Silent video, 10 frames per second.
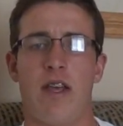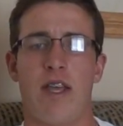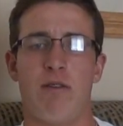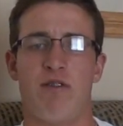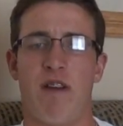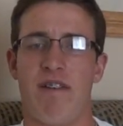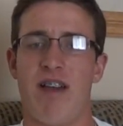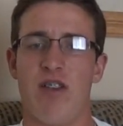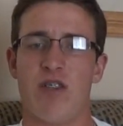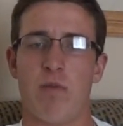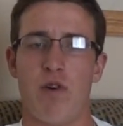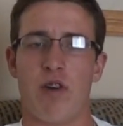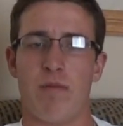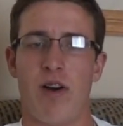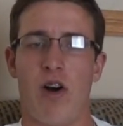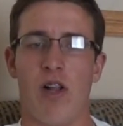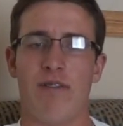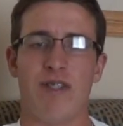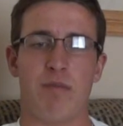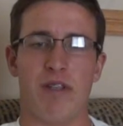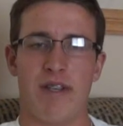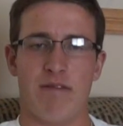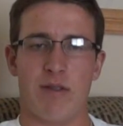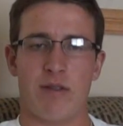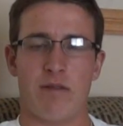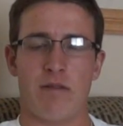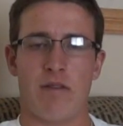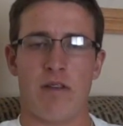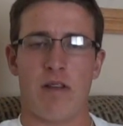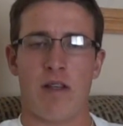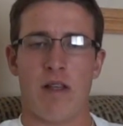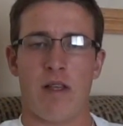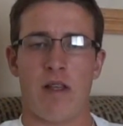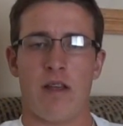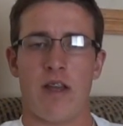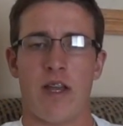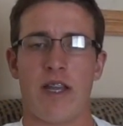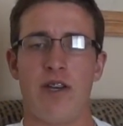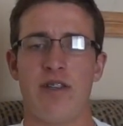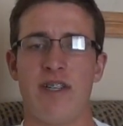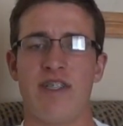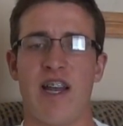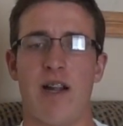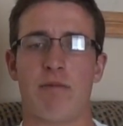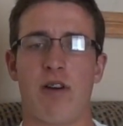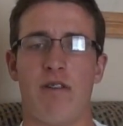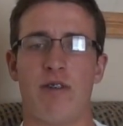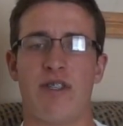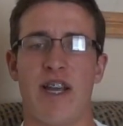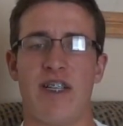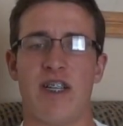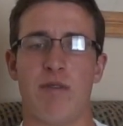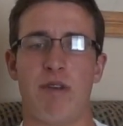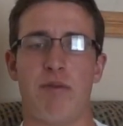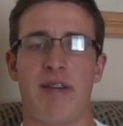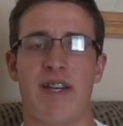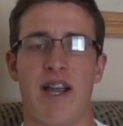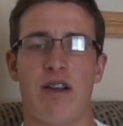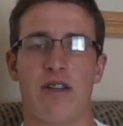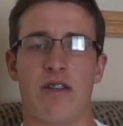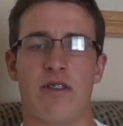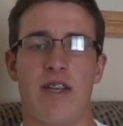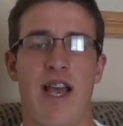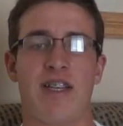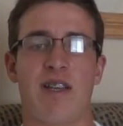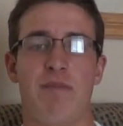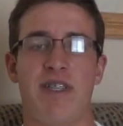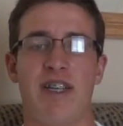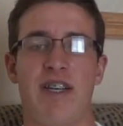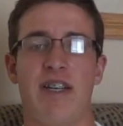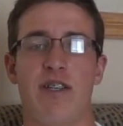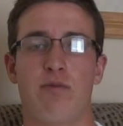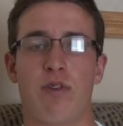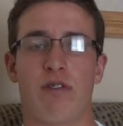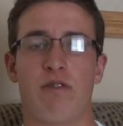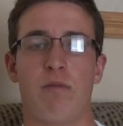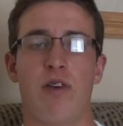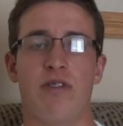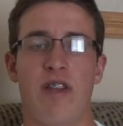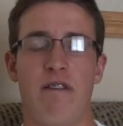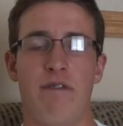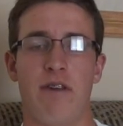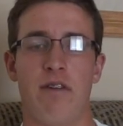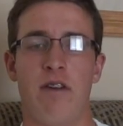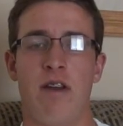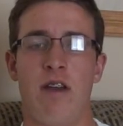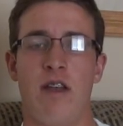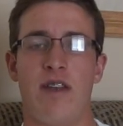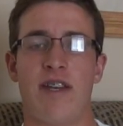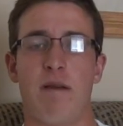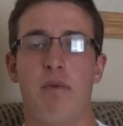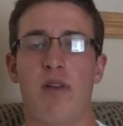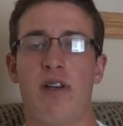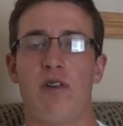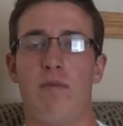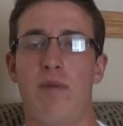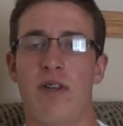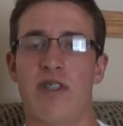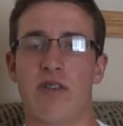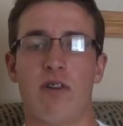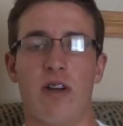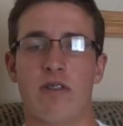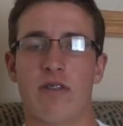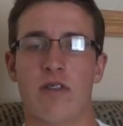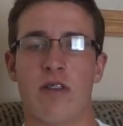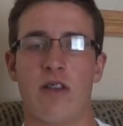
He was very outspoken about all of his beliefs. He usually set up conversations between characters, as can be seen in his work Rameau's Nephew, to get political points across.